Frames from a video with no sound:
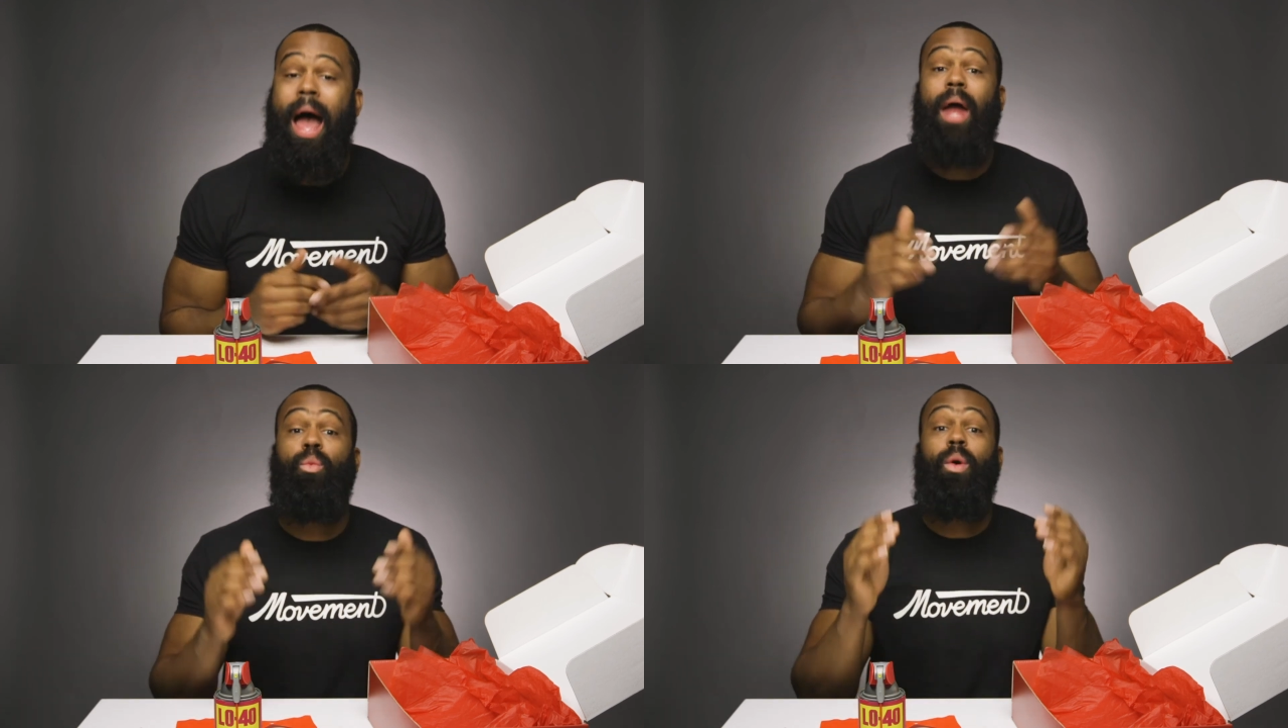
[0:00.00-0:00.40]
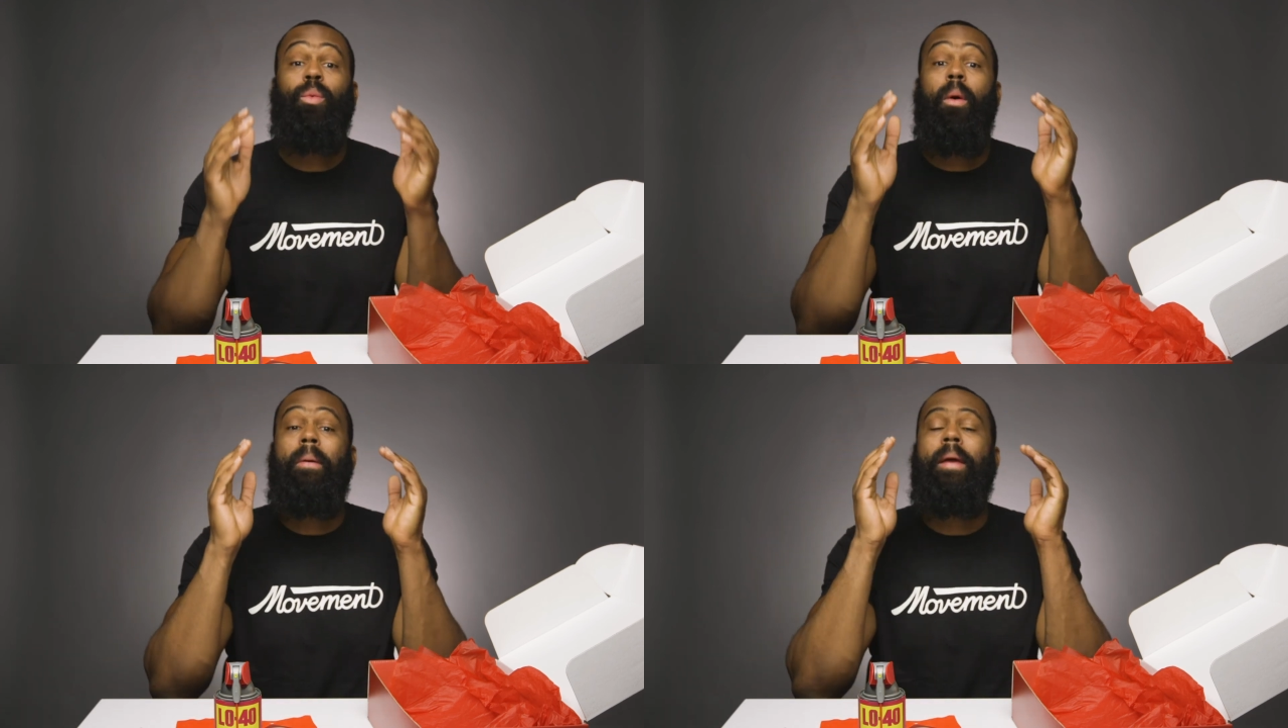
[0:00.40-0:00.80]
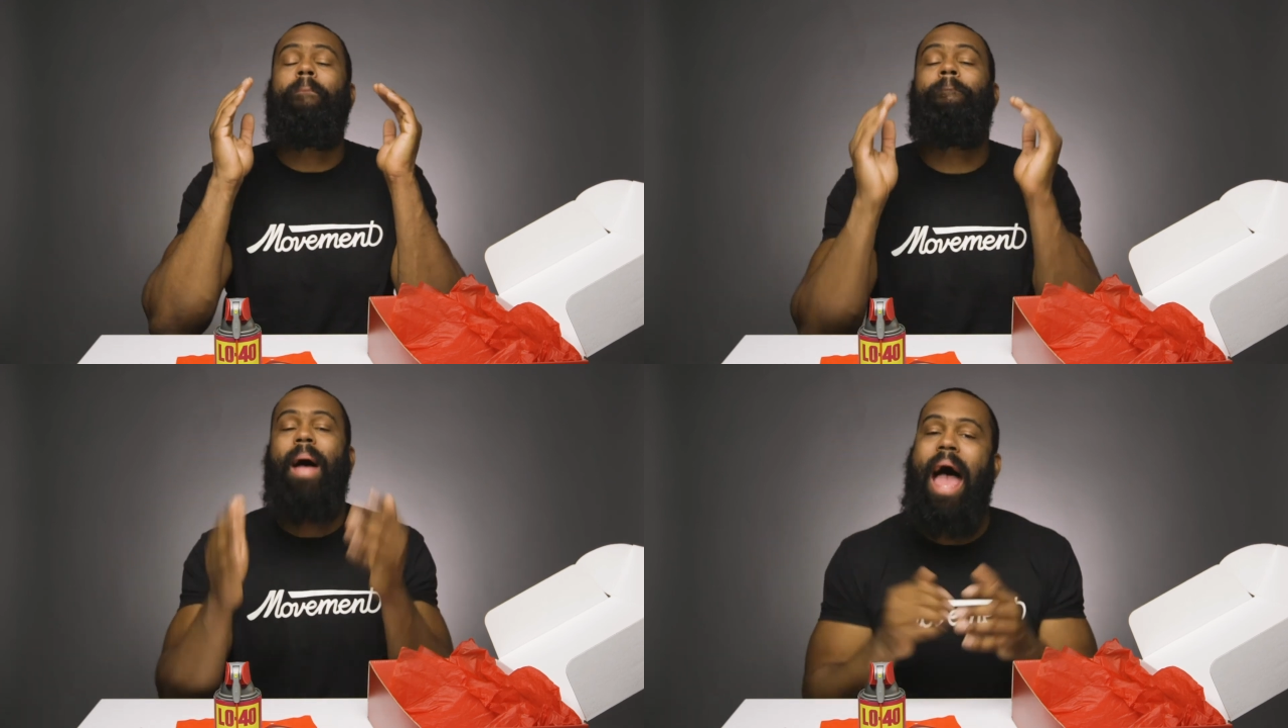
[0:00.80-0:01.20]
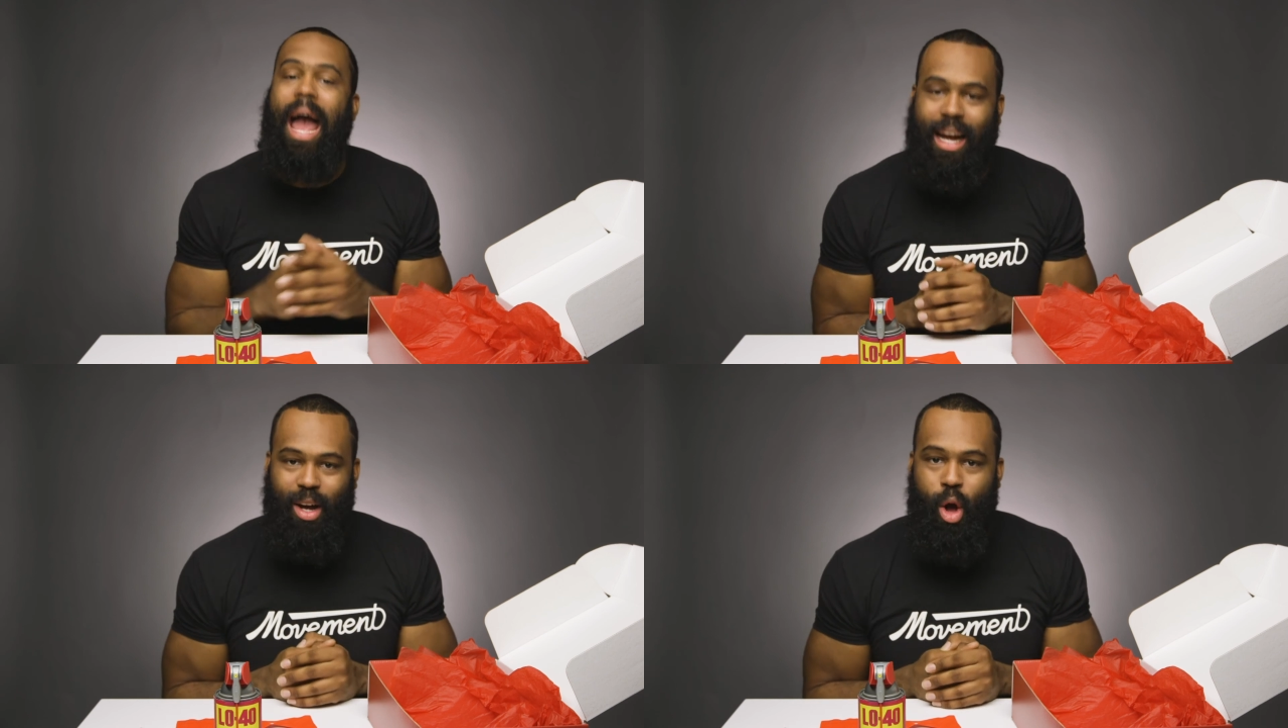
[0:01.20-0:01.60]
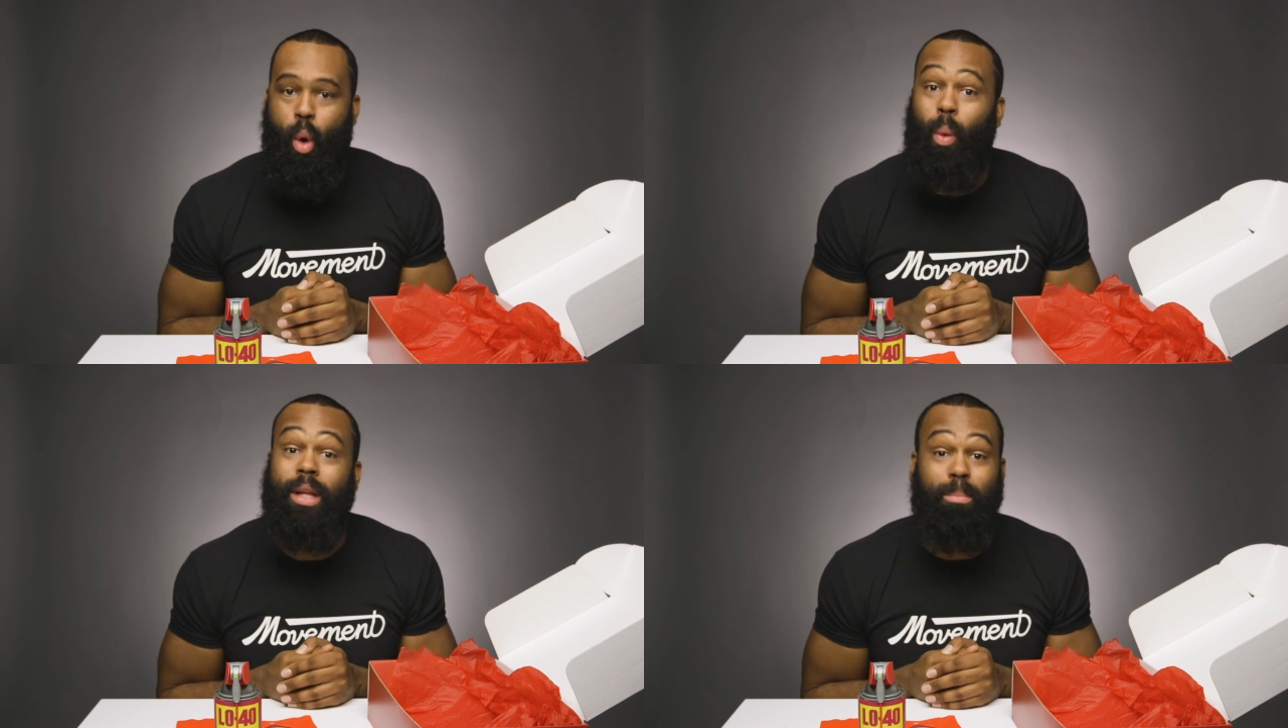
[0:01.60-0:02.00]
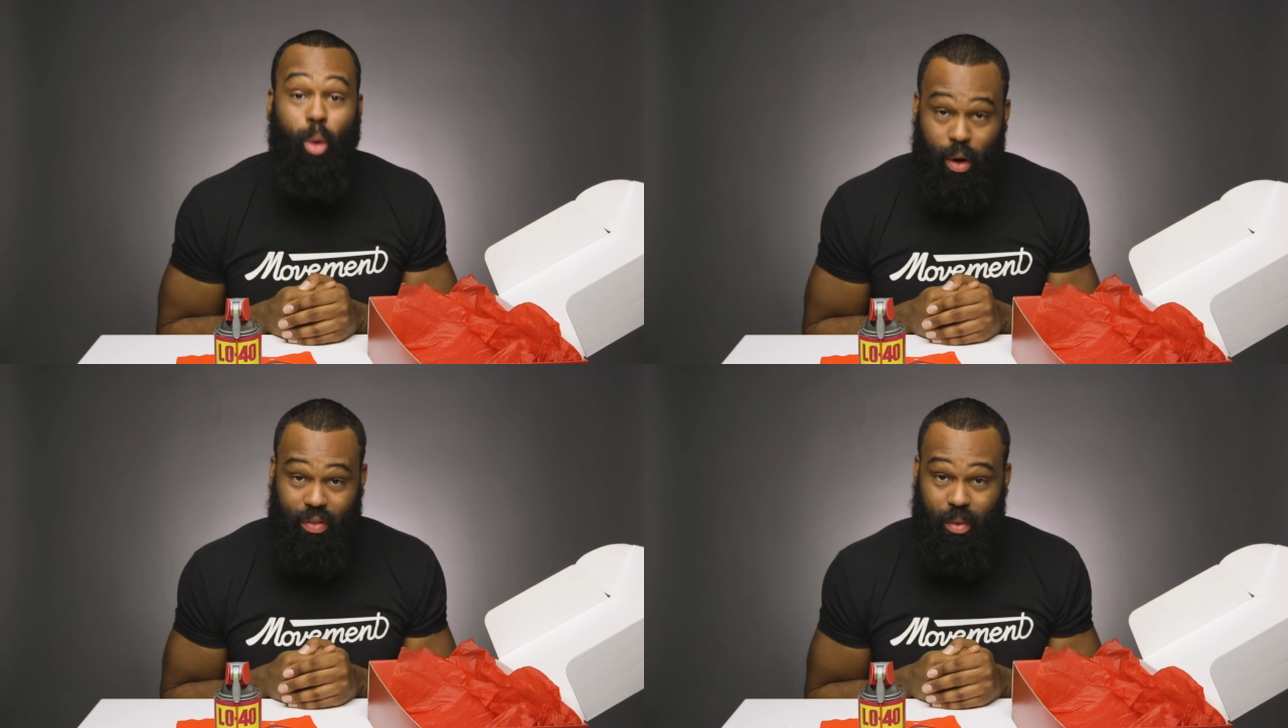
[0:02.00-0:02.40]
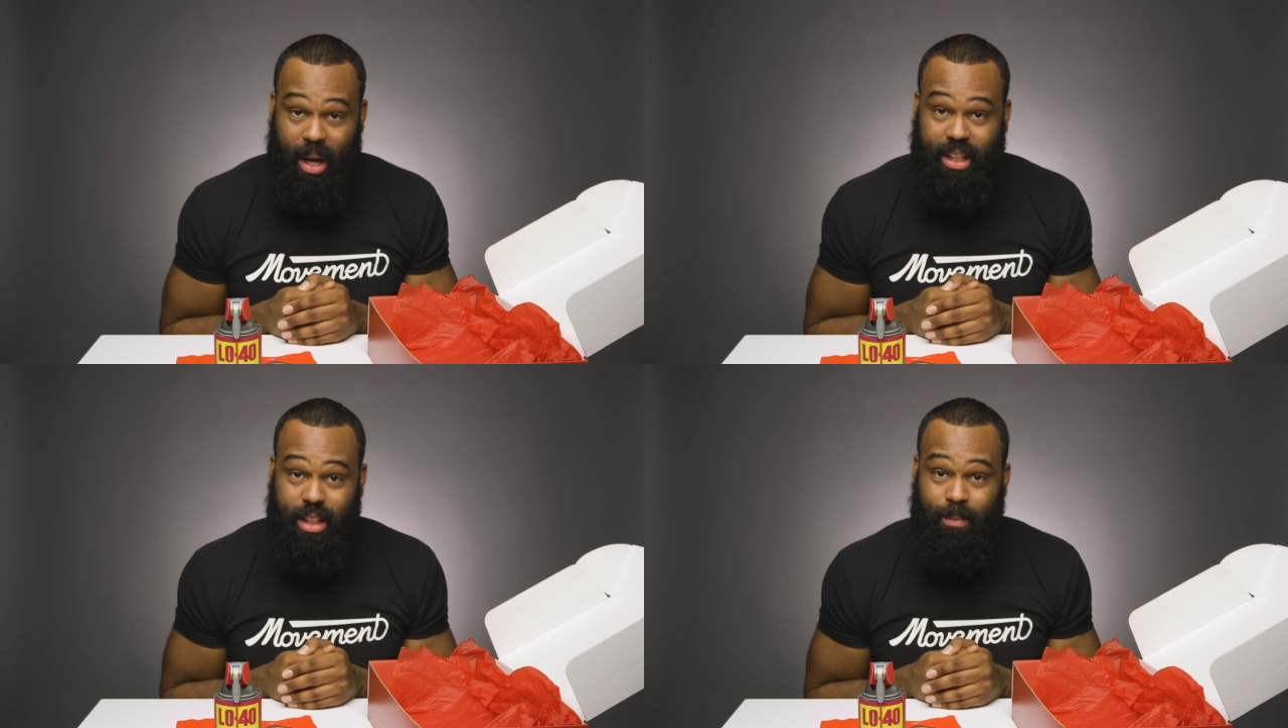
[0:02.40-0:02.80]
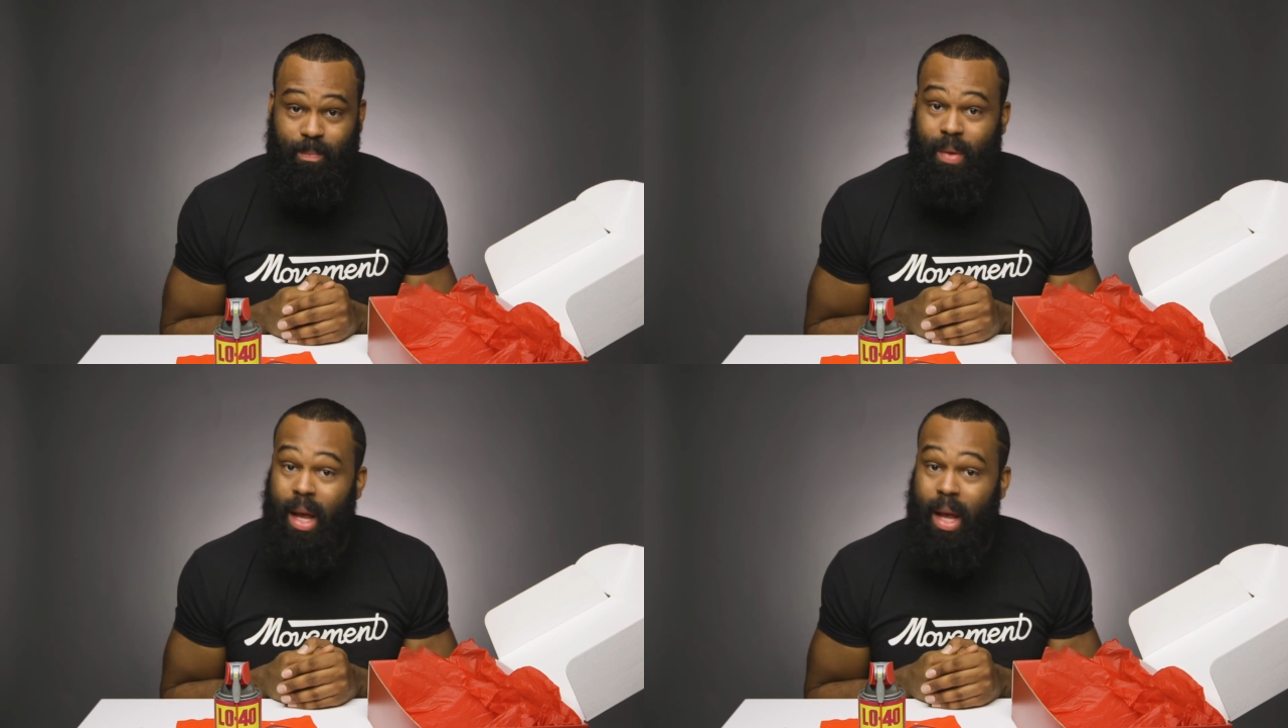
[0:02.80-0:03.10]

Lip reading: and we will be back with more information.